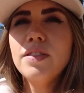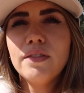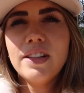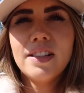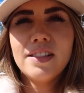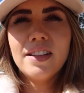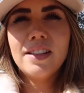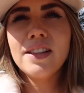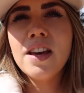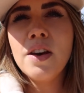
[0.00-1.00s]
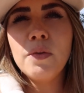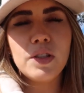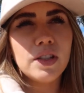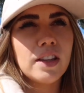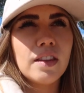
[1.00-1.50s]
Three Sisters,
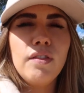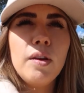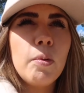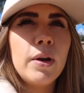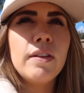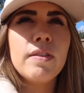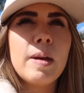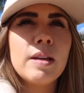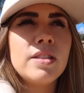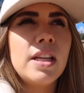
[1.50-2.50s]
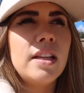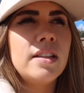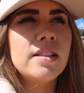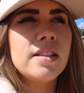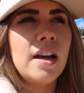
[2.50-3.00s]
which is like the viewpoint of the
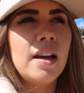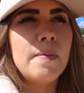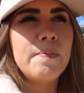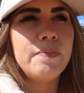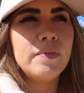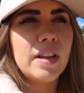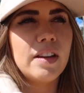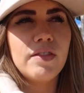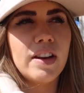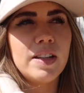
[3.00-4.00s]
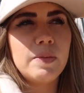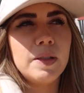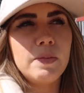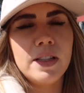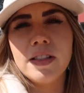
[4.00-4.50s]
mountains, like various
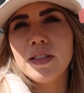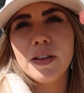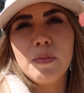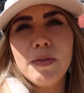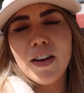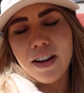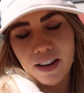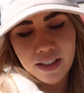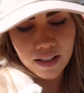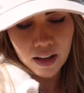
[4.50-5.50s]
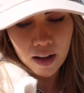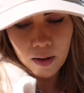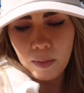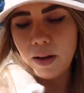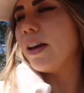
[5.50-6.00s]
bits and pieces. So it'd be very nice.
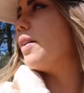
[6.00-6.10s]
But